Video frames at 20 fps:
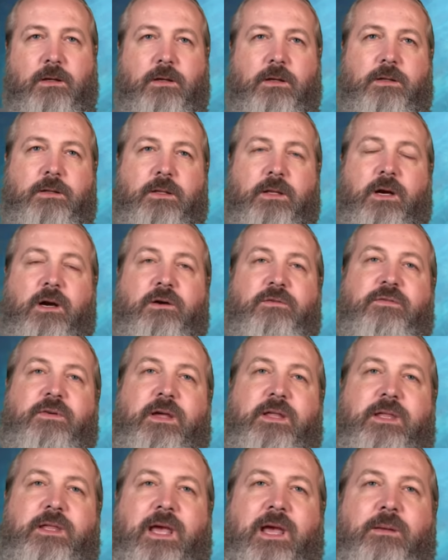that our
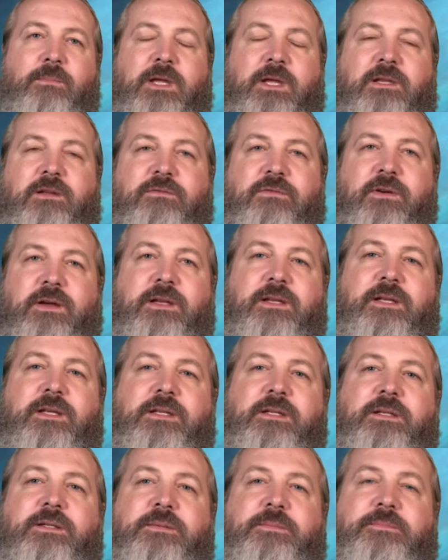faith can be defended.
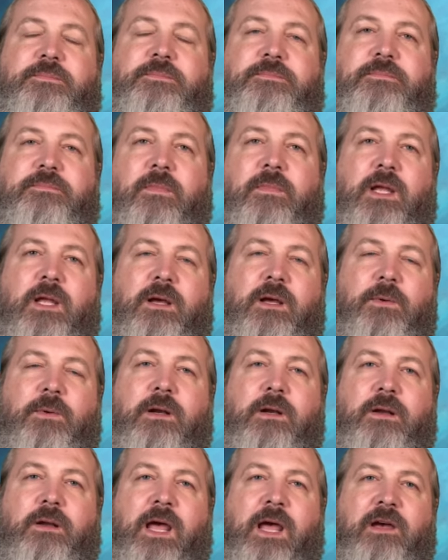We
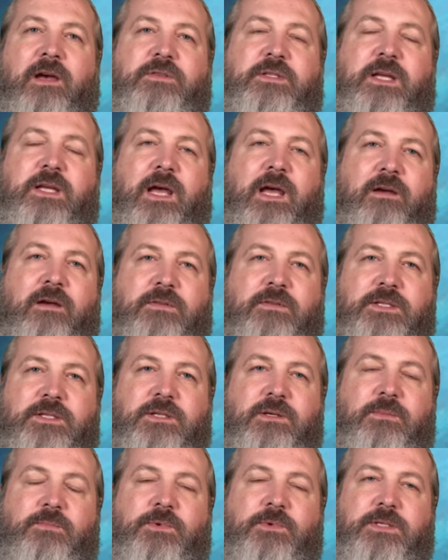don't have to have the
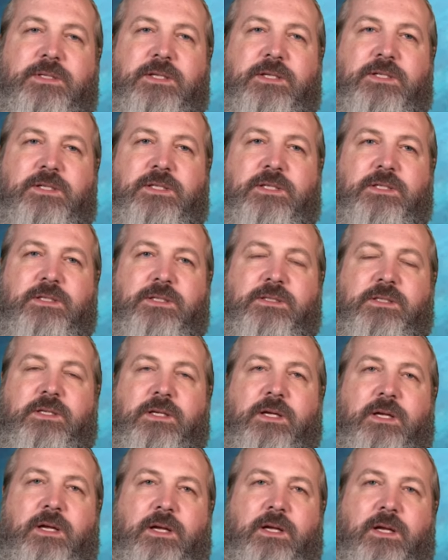superstitious
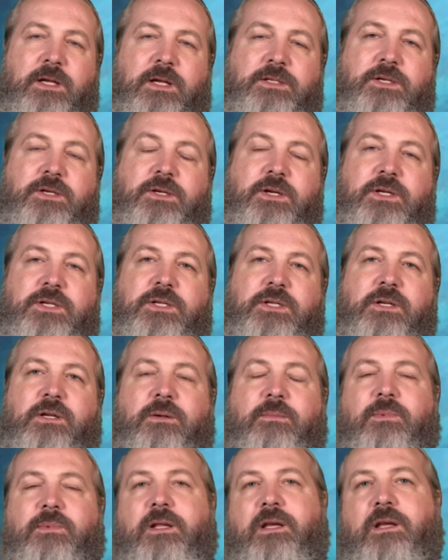traditional
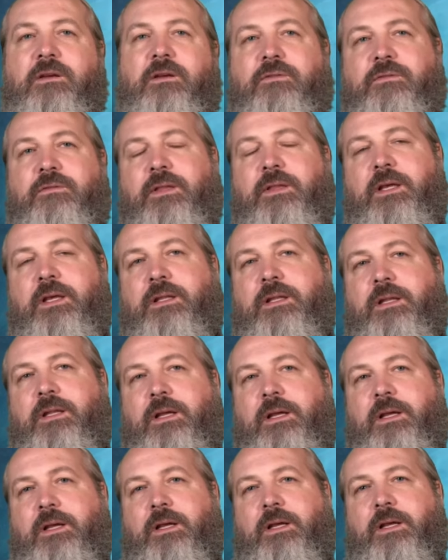belief that
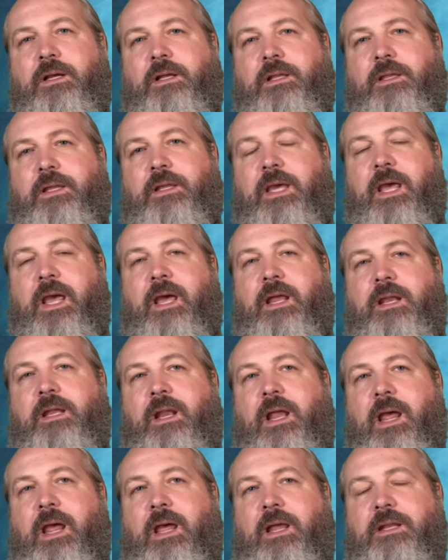the canon
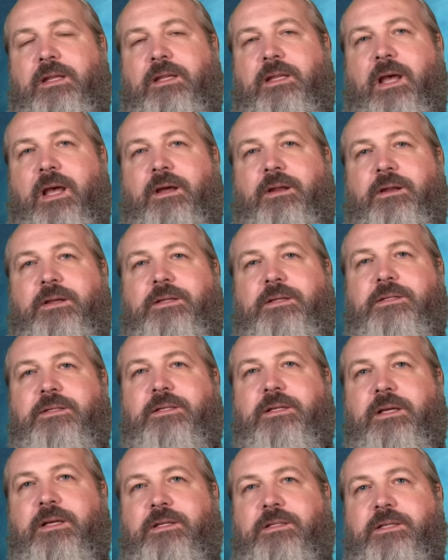handed down is
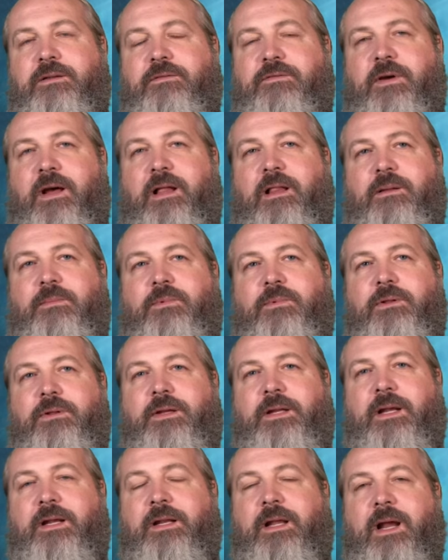infallible
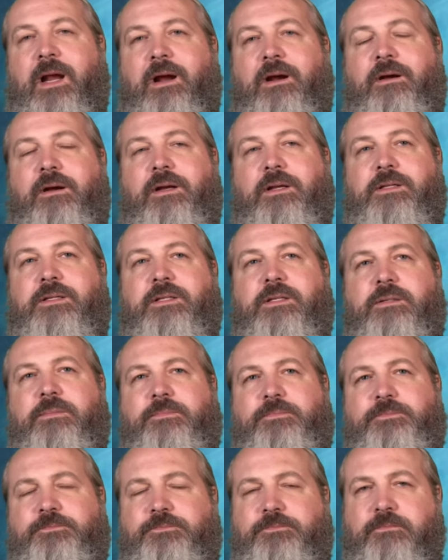and inerrant,
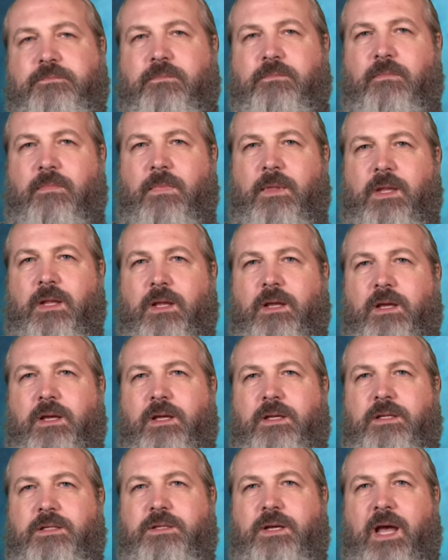
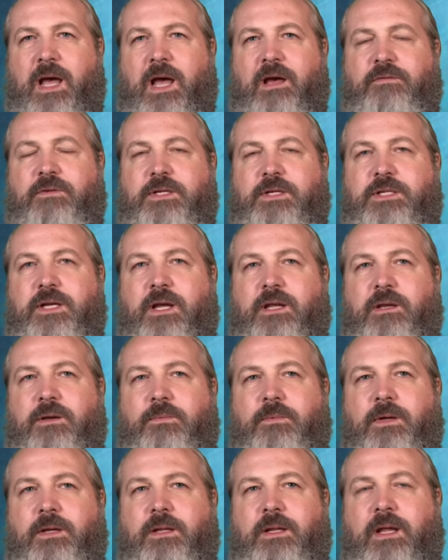to have a
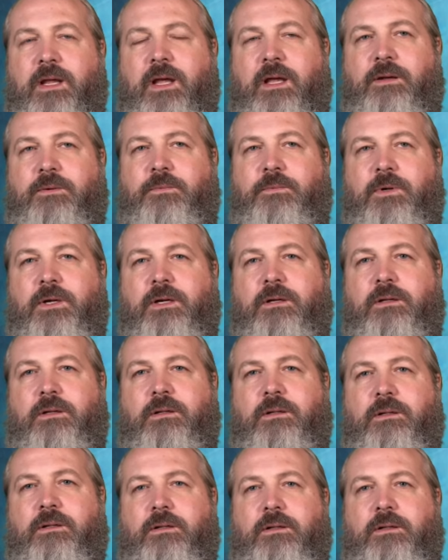genuine and real